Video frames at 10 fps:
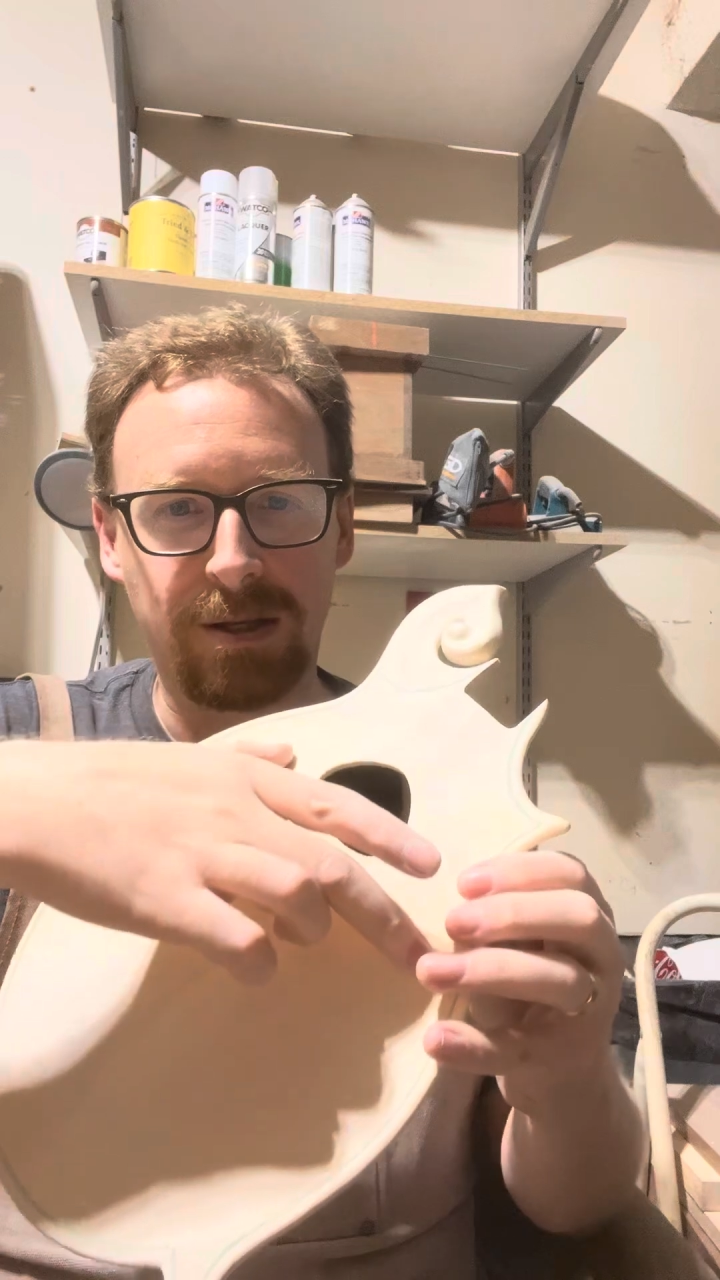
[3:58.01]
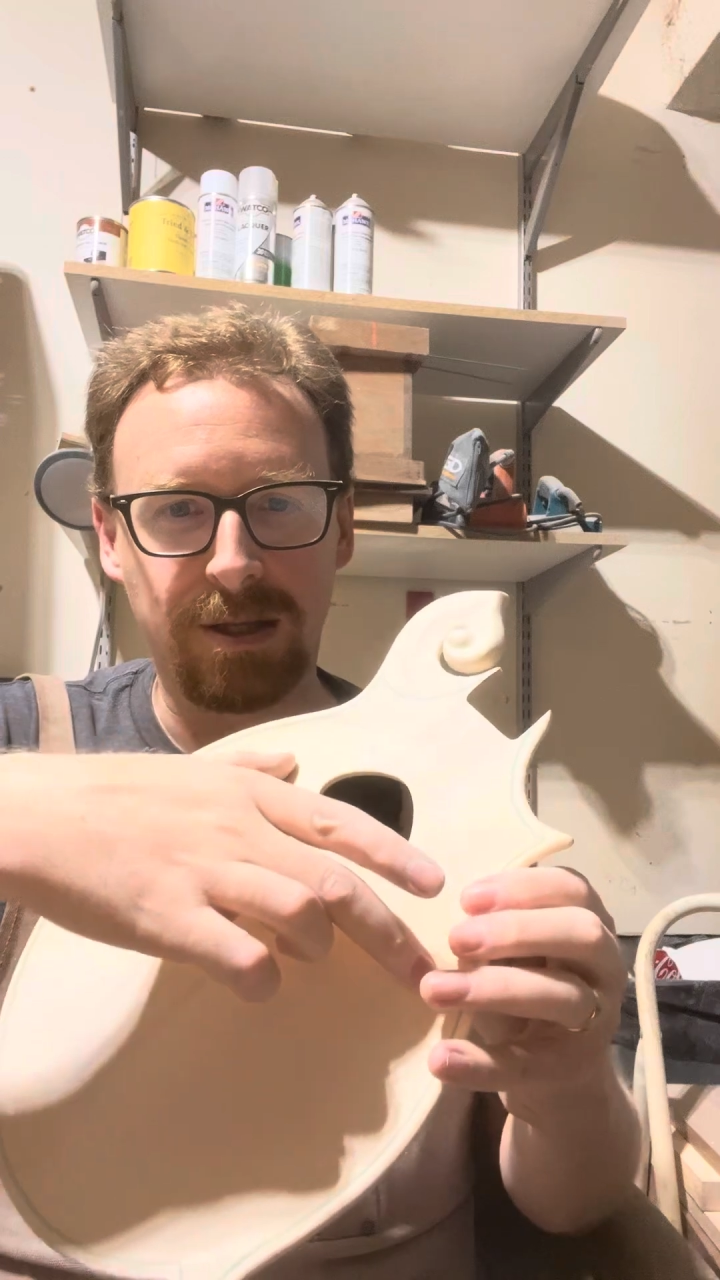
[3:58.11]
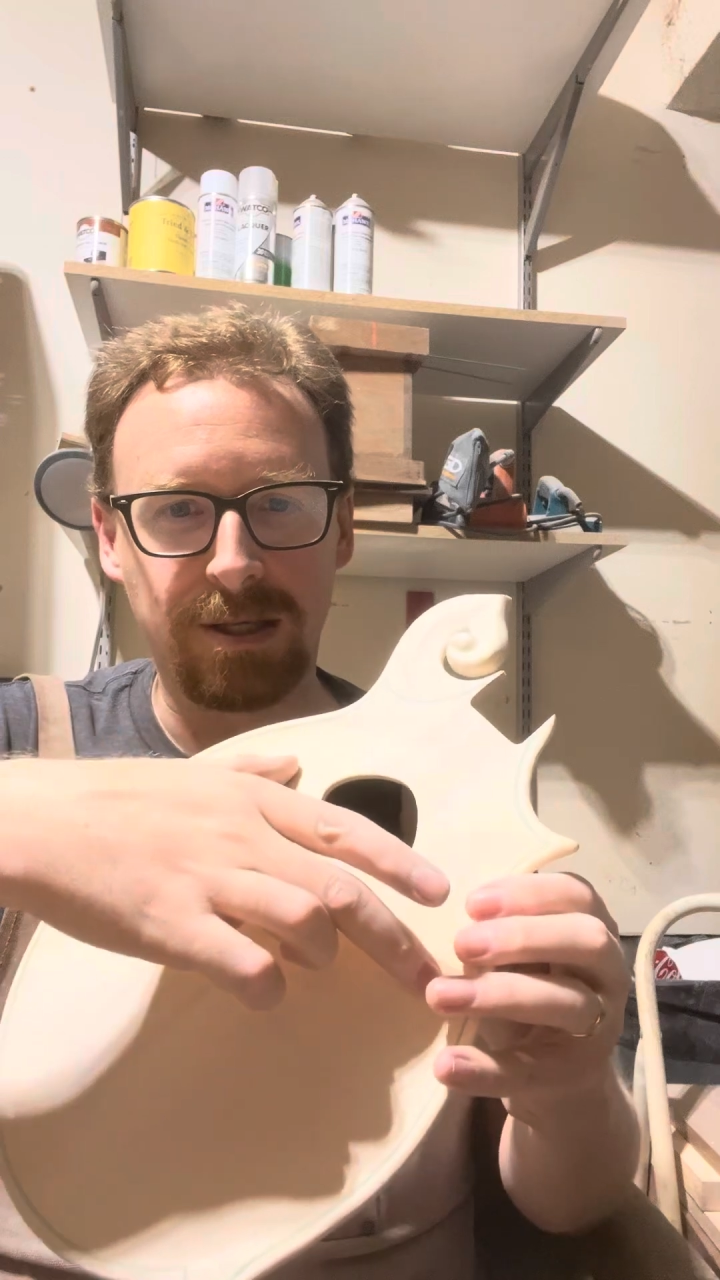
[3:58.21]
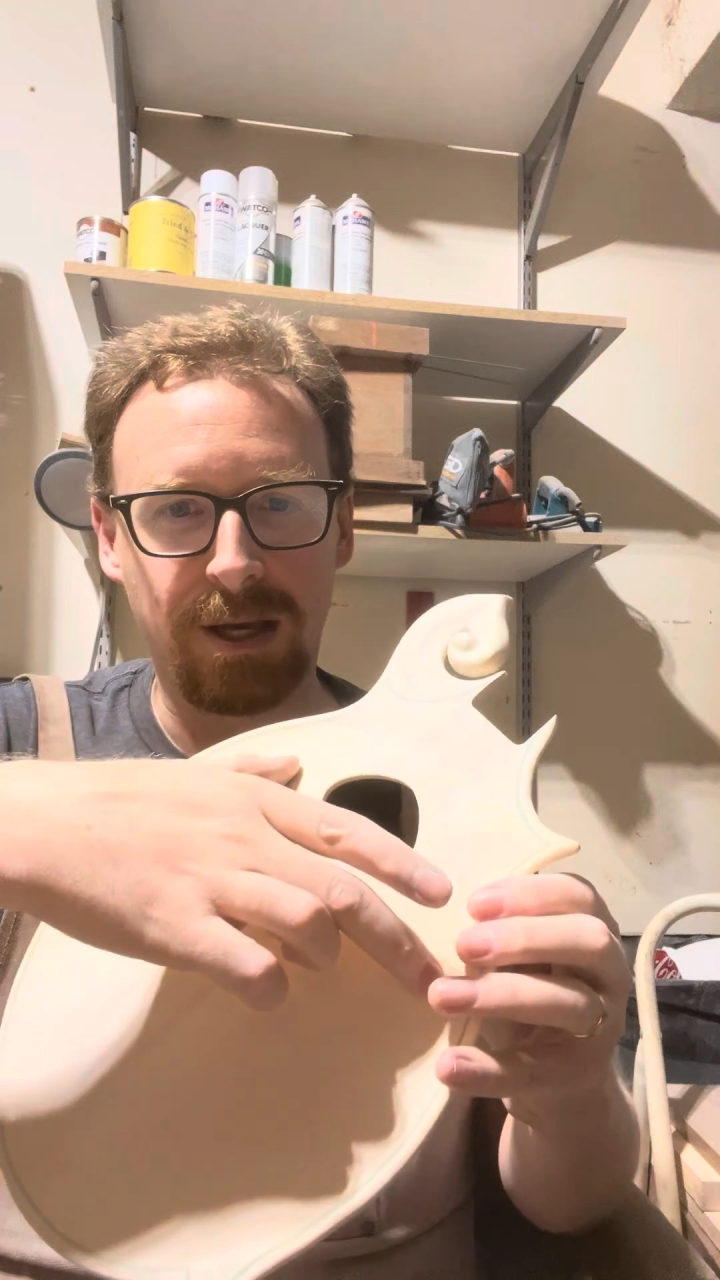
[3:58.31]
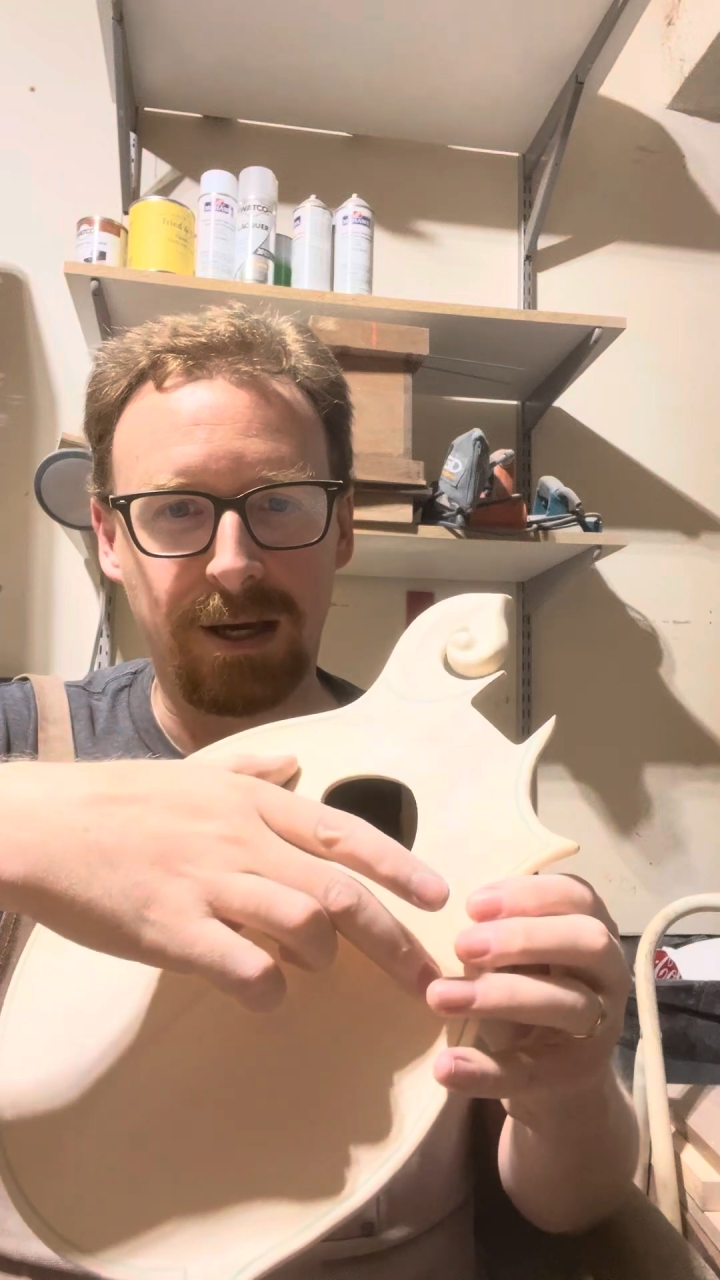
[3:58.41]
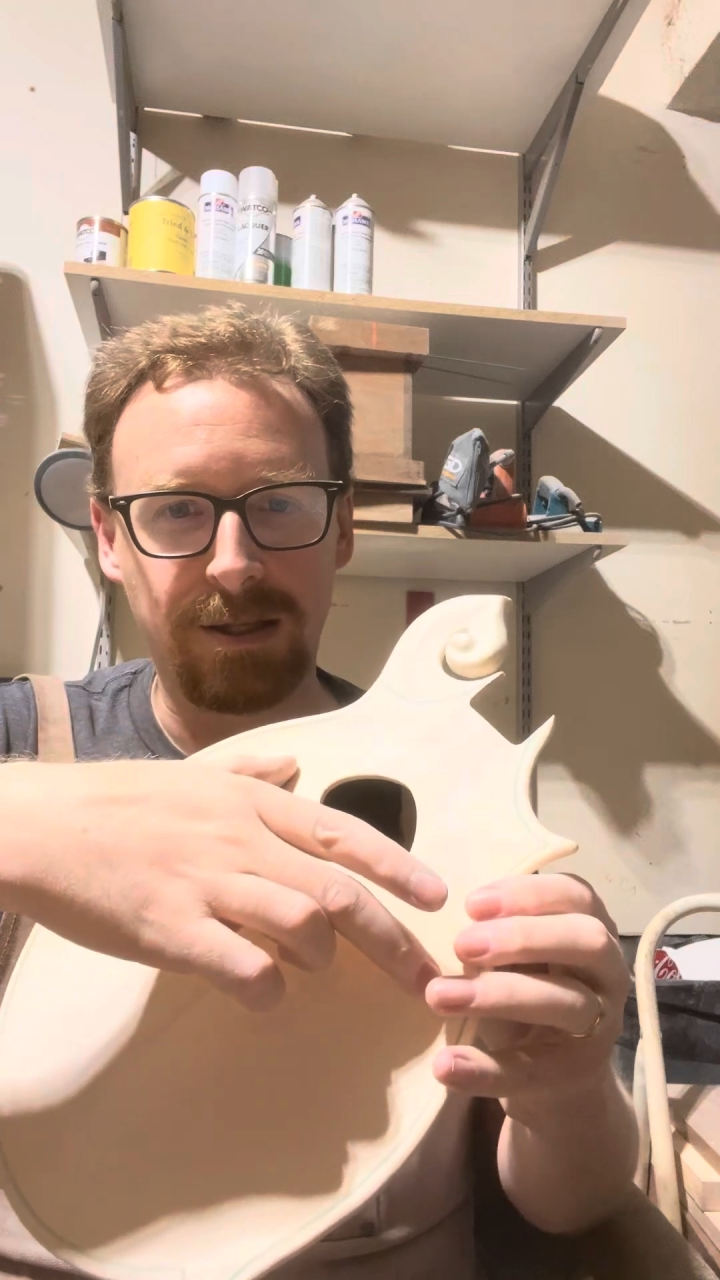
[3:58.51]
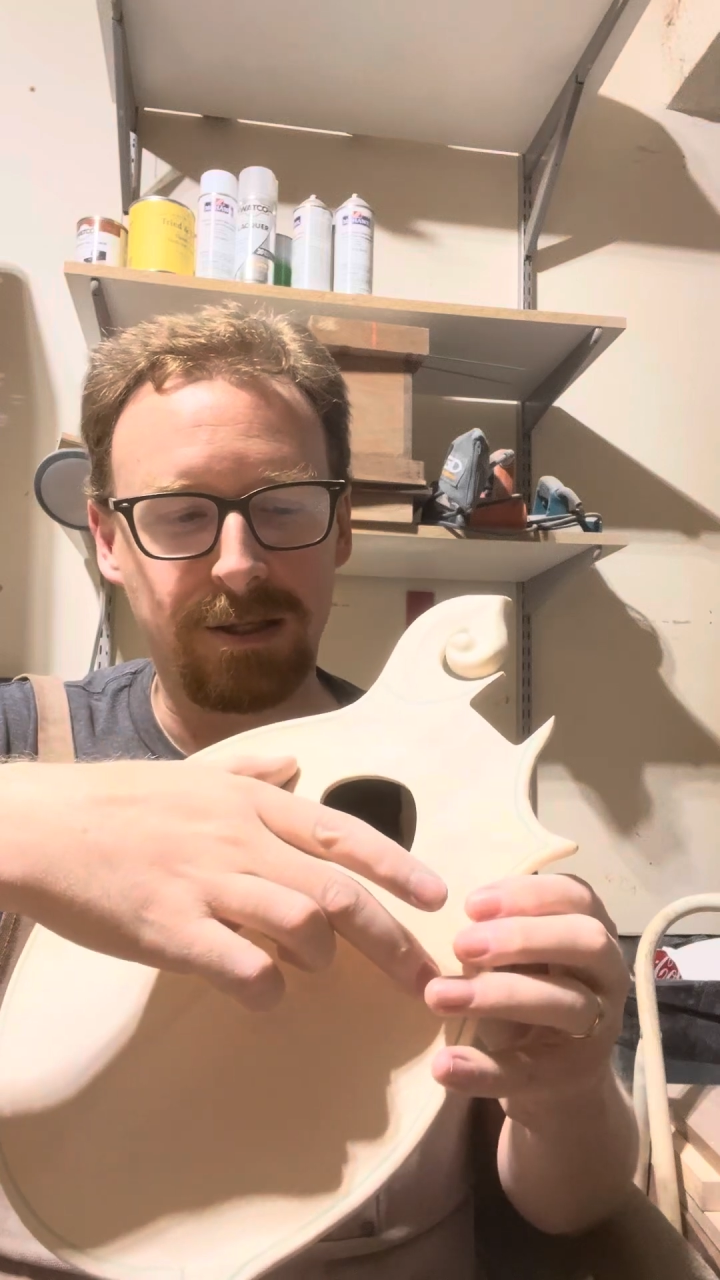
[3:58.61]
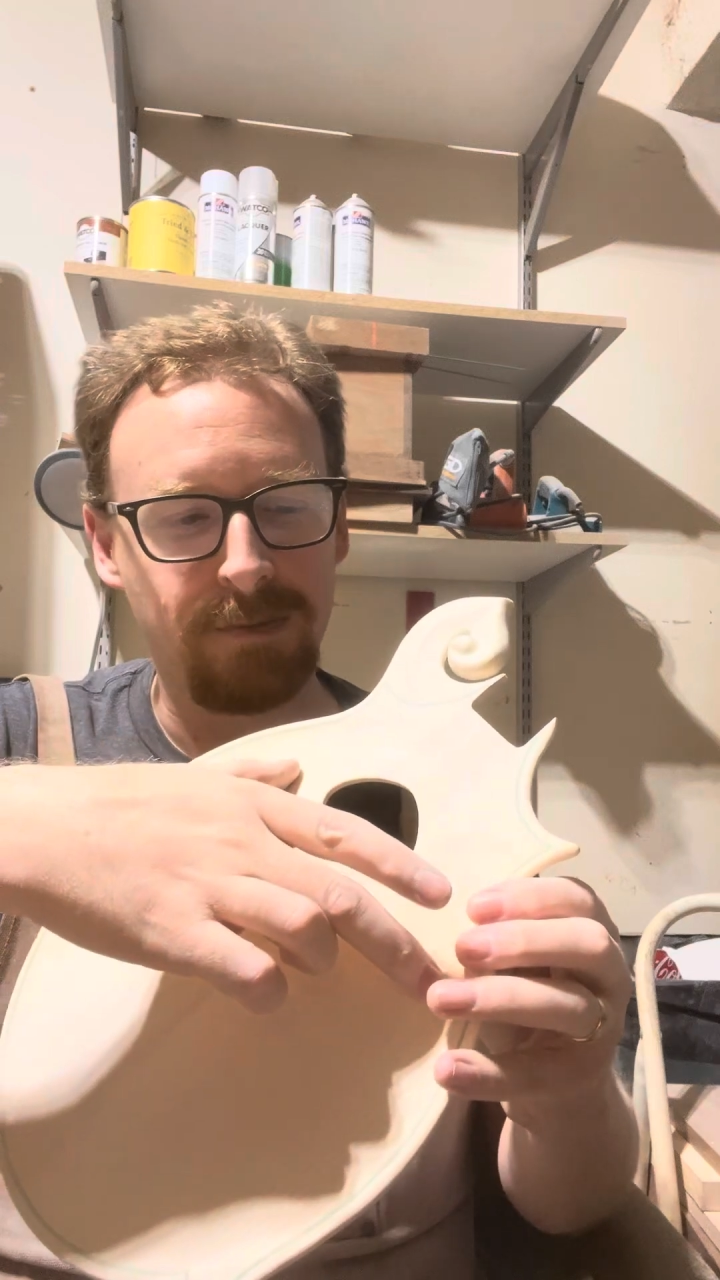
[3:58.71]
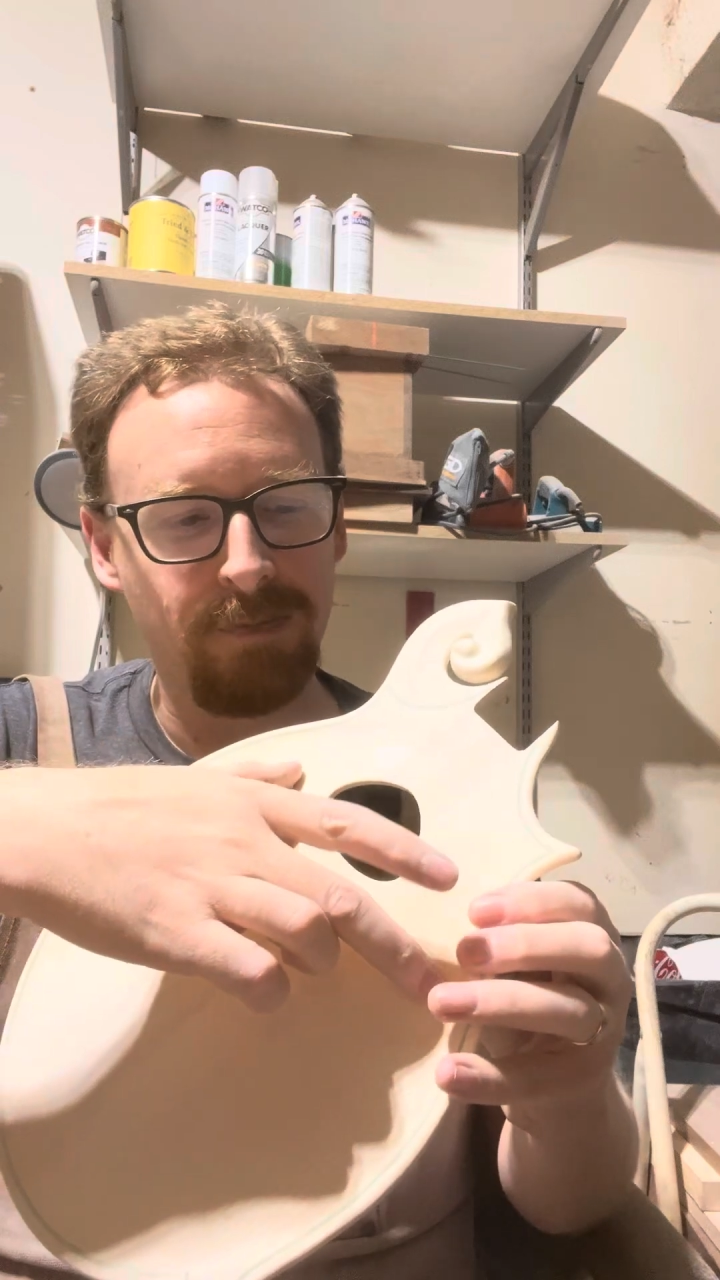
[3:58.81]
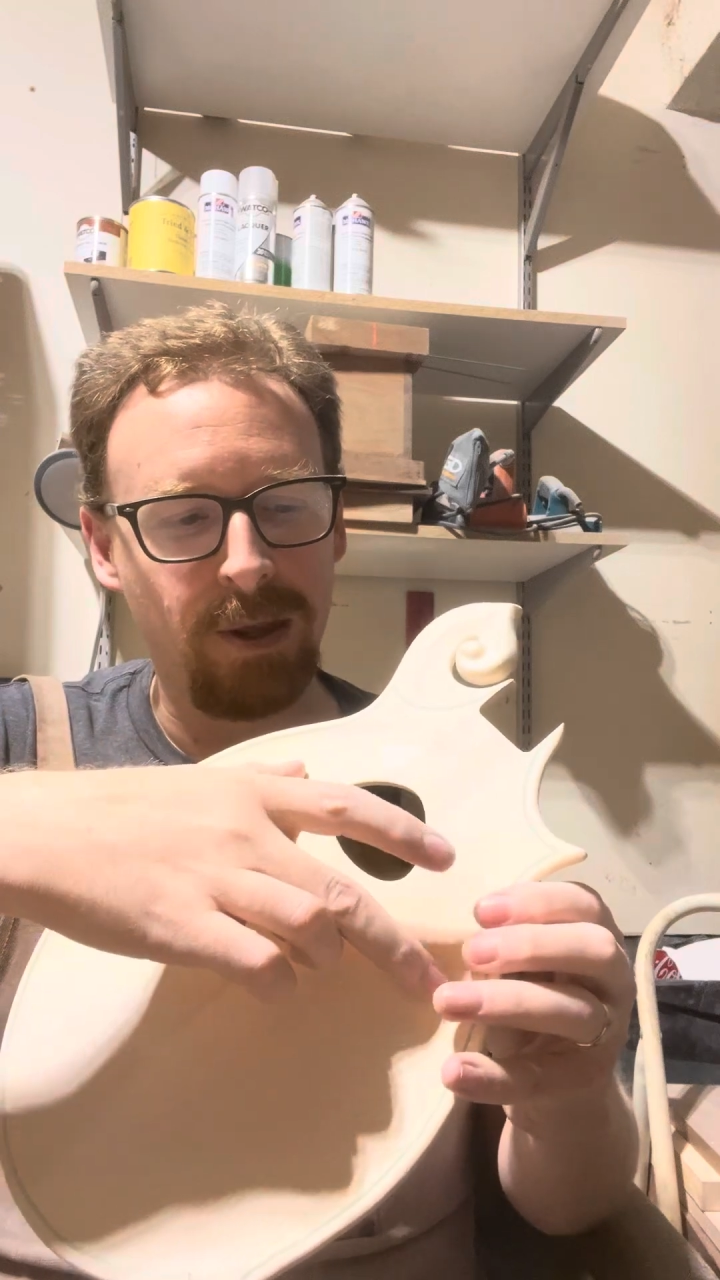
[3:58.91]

to the sides.